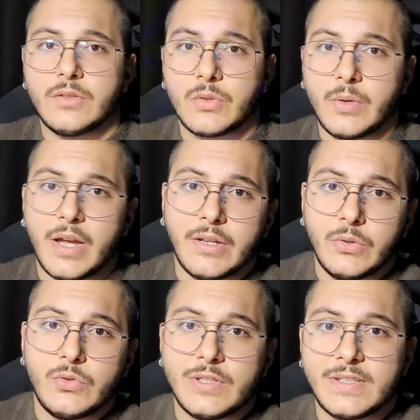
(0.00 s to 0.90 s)
So AI
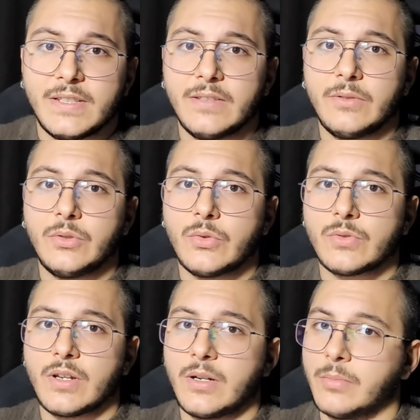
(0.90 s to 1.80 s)
UGC
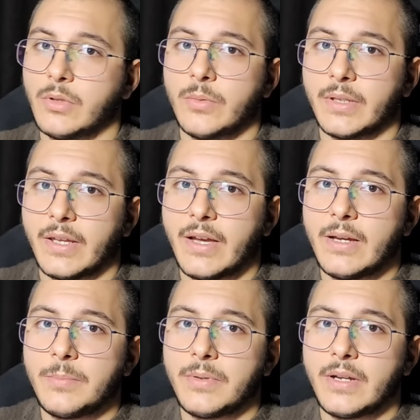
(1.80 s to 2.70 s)
videos are blowing up.